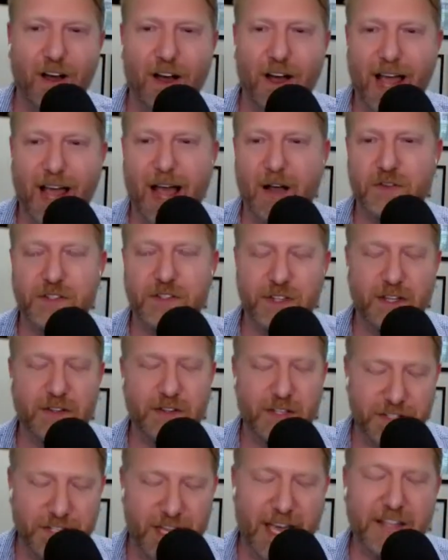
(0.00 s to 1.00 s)
accounts in
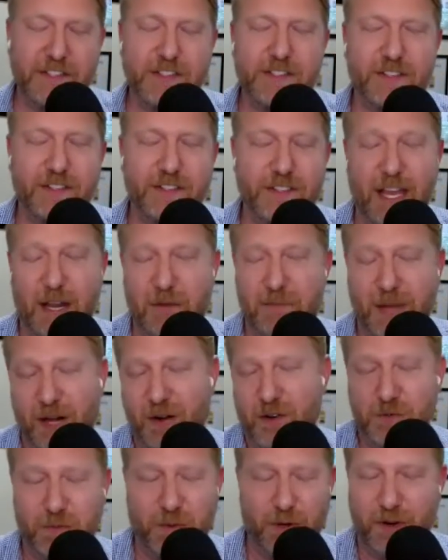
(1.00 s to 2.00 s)
this case st
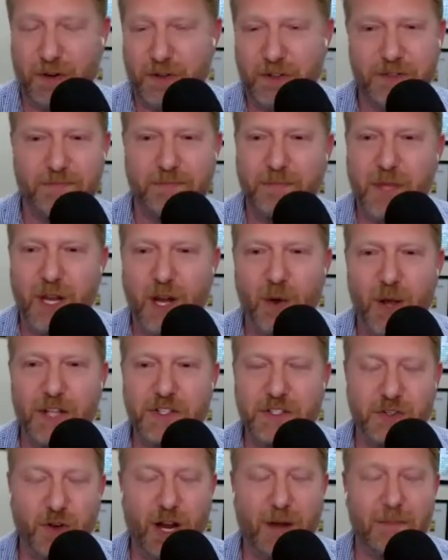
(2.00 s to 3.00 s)
petersburg's you know
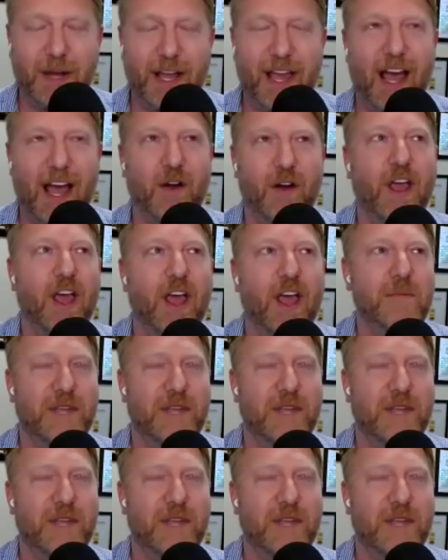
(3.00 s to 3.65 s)
instagram account